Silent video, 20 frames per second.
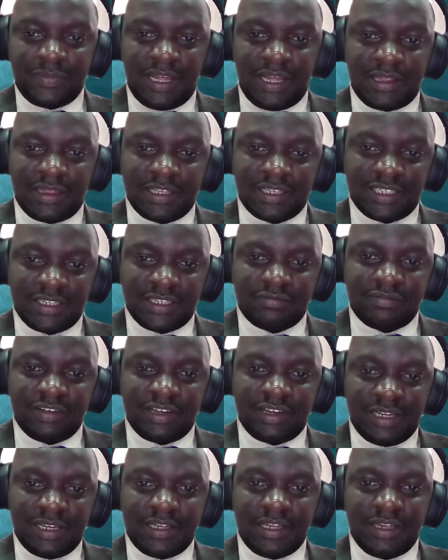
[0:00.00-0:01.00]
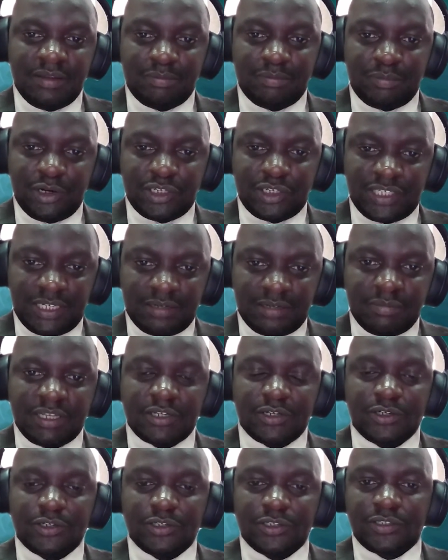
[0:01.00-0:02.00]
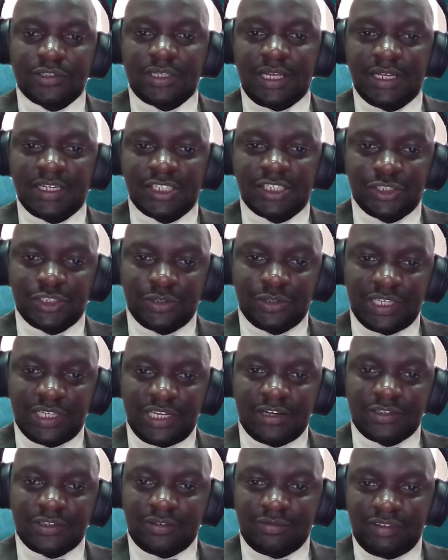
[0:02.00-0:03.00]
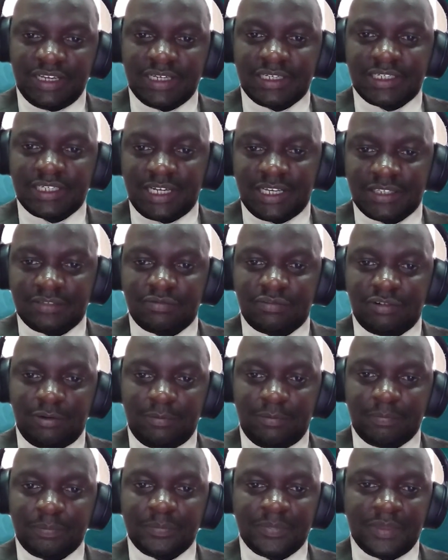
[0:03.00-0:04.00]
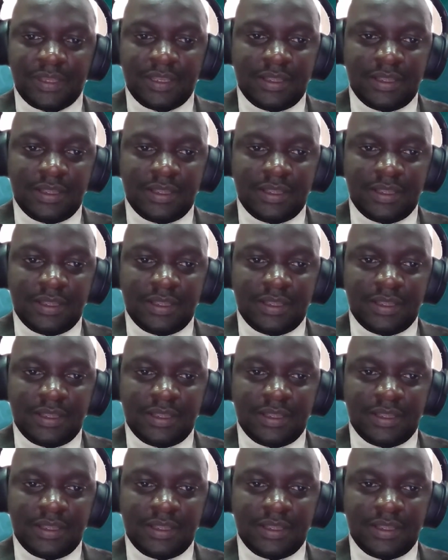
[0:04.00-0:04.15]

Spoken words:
And this is very important because it shows a lot of interest from